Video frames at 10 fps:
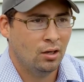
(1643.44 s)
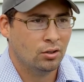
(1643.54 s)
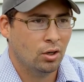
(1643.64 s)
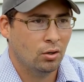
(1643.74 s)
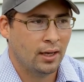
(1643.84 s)

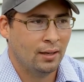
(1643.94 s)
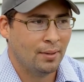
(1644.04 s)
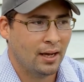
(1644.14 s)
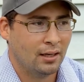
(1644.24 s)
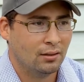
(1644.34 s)
Halco came
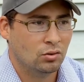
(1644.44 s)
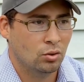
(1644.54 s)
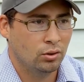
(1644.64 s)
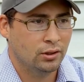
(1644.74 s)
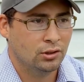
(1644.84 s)
back,
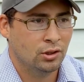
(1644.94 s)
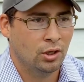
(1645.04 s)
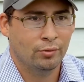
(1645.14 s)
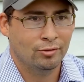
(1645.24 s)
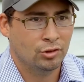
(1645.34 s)
told us, you
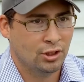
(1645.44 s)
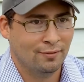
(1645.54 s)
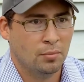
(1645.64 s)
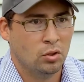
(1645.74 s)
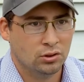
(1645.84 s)
know, we
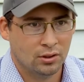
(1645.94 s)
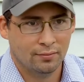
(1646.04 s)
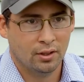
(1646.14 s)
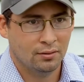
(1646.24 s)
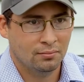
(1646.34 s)
received most
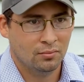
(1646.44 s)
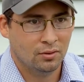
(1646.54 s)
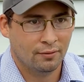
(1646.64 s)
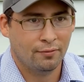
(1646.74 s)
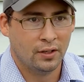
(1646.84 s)
of the,
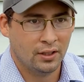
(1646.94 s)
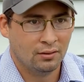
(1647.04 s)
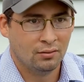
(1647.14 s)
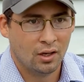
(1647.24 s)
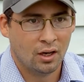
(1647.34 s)
the
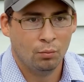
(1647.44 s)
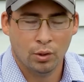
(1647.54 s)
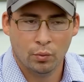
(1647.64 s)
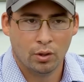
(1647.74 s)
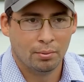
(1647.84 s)
funding um,
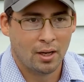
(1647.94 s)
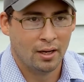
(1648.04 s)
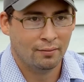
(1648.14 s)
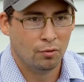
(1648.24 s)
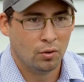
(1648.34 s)
we were
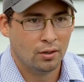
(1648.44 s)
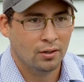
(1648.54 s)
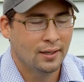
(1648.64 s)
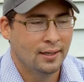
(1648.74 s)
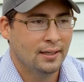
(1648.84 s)
applying for
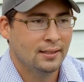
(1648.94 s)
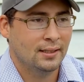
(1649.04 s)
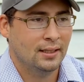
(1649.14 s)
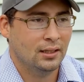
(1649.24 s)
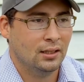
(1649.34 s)

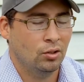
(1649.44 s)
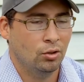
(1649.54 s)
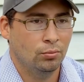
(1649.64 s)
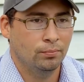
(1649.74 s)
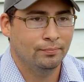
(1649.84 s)
to get the
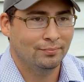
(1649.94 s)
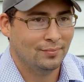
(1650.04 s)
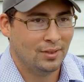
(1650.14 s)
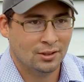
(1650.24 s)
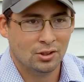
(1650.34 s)
home
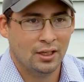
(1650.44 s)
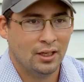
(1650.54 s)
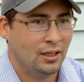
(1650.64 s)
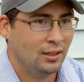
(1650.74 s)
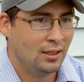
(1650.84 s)

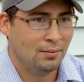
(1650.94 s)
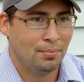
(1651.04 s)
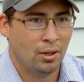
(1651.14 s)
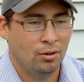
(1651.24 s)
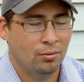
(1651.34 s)
insulated,
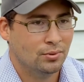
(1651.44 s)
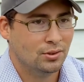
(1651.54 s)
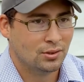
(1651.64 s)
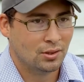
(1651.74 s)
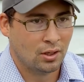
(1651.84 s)
heat
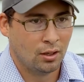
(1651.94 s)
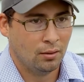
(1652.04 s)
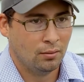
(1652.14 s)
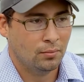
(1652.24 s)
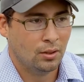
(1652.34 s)
pumps,
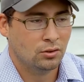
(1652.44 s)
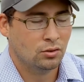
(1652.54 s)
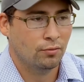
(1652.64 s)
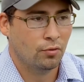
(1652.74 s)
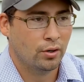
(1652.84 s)
um, and
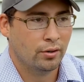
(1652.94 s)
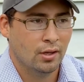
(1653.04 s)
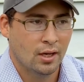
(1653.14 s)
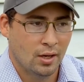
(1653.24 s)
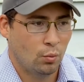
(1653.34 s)
so forth.
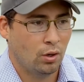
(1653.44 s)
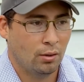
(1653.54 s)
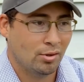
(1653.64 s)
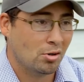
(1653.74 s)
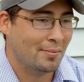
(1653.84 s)
One
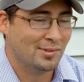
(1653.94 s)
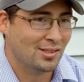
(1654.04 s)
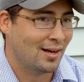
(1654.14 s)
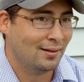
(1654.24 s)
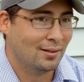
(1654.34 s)
of the programs
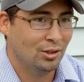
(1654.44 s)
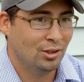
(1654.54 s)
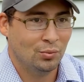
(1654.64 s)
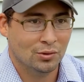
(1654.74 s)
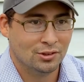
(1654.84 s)
not
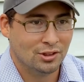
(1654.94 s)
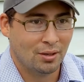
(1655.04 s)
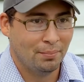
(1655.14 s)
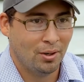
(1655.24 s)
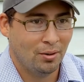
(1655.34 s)
included was a
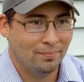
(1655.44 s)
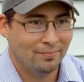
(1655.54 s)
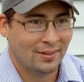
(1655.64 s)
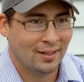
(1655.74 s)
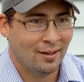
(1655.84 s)
sub pump,
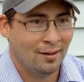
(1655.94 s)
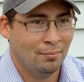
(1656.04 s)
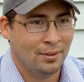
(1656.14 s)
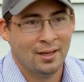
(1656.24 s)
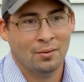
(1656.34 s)

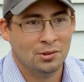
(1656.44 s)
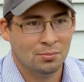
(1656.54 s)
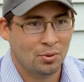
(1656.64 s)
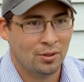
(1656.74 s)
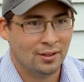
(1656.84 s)
um, but that was
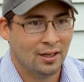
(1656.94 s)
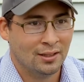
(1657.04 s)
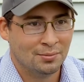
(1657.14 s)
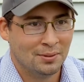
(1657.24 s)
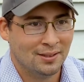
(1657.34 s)
important to
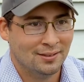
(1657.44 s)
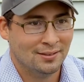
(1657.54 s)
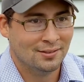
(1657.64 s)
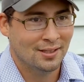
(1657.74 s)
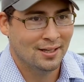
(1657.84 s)
us
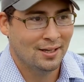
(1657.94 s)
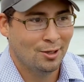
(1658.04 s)
because